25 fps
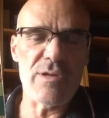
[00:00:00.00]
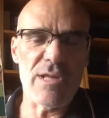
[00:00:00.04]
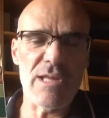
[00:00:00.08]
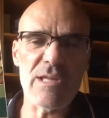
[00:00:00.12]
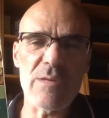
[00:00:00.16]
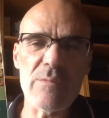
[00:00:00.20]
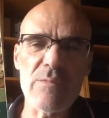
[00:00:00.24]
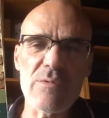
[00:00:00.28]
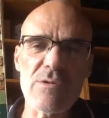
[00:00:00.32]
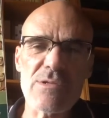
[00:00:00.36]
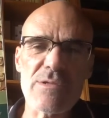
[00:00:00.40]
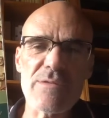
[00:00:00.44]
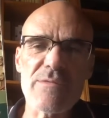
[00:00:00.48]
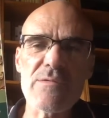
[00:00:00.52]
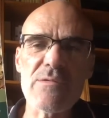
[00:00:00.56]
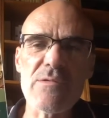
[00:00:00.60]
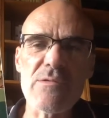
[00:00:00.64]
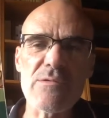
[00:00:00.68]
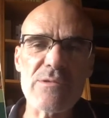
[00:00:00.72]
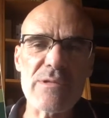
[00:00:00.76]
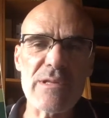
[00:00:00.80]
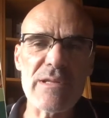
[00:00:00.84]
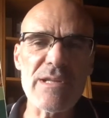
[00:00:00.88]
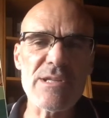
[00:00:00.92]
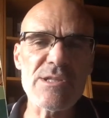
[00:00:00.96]
other books, of
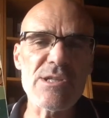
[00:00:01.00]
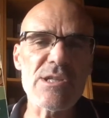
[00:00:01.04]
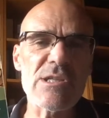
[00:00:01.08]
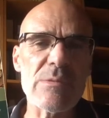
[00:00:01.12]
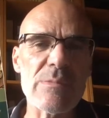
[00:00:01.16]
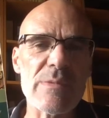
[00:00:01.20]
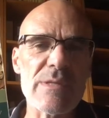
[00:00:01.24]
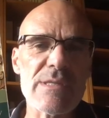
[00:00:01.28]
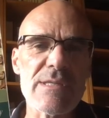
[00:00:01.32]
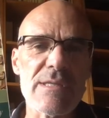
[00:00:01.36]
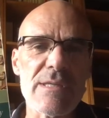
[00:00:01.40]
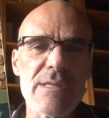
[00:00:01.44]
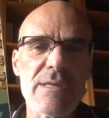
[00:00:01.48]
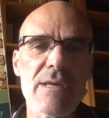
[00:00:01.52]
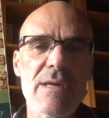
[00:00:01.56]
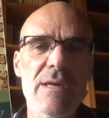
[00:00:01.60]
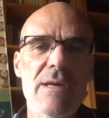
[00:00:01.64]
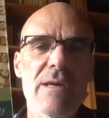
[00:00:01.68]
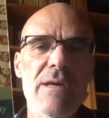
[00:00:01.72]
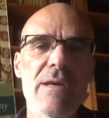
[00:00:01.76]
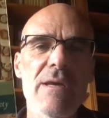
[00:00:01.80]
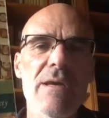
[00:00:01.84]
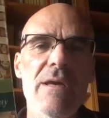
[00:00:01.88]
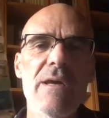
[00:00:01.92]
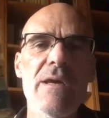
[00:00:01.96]
course, Legitimacy
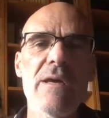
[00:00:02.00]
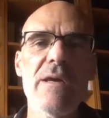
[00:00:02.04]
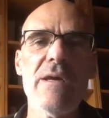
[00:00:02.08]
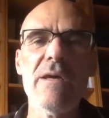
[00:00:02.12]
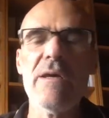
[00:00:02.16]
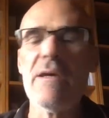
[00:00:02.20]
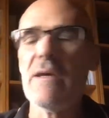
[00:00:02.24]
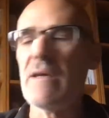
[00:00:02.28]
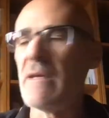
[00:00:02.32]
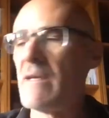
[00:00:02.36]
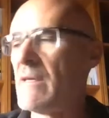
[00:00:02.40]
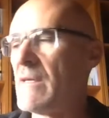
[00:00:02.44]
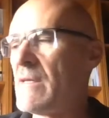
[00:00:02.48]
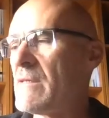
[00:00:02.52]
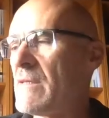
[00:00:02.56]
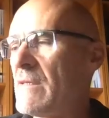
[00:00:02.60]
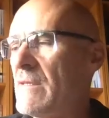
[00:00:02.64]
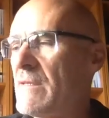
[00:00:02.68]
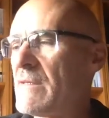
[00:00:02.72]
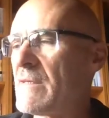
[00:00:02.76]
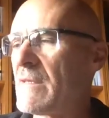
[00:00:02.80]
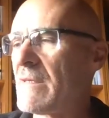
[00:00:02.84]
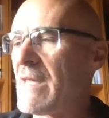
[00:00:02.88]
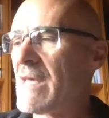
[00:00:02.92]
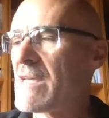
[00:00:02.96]
in
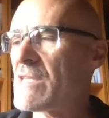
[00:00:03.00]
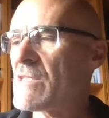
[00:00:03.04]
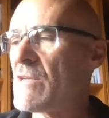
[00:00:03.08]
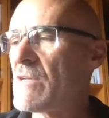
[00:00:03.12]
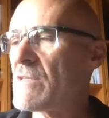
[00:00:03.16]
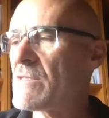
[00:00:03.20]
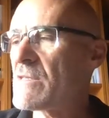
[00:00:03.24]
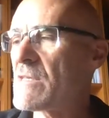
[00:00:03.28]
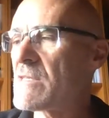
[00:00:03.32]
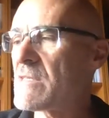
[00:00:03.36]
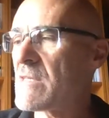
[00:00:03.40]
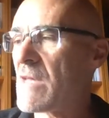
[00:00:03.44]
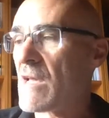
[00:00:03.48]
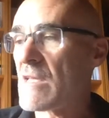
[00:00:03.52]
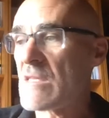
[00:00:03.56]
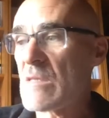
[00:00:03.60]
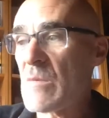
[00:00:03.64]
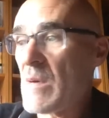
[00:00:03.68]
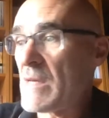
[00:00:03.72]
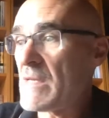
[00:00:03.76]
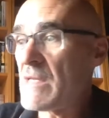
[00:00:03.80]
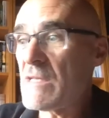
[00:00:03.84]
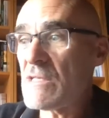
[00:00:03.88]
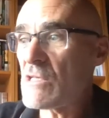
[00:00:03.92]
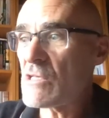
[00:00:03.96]
International Society.
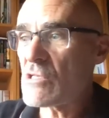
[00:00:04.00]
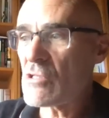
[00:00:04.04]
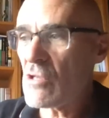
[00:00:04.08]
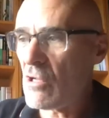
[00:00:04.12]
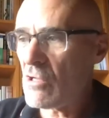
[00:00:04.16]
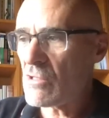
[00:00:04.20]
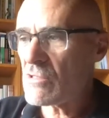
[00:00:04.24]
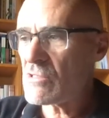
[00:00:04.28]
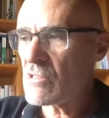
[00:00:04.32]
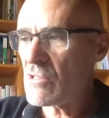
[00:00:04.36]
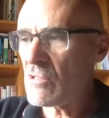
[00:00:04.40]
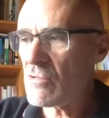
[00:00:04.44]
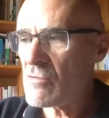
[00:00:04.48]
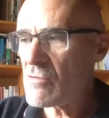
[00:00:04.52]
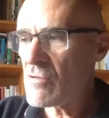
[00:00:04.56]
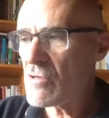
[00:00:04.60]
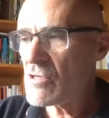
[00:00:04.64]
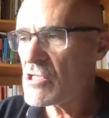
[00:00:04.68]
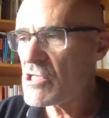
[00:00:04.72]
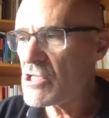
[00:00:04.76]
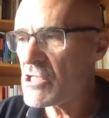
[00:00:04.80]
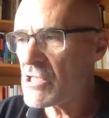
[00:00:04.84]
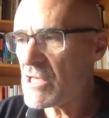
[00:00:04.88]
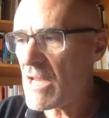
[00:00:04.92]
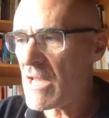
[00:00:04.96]
But it is also
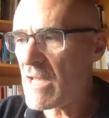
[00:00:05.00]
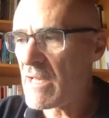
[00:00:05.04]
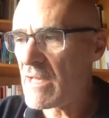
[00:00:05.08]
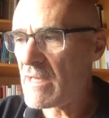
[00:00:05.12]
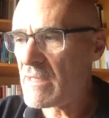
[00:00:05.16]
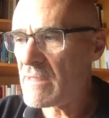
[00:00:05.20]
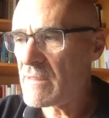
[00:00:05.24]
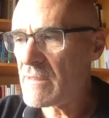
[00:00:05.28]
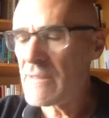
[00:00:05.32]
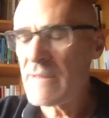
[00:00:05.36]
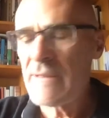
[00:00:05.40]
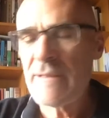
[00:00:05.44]
shared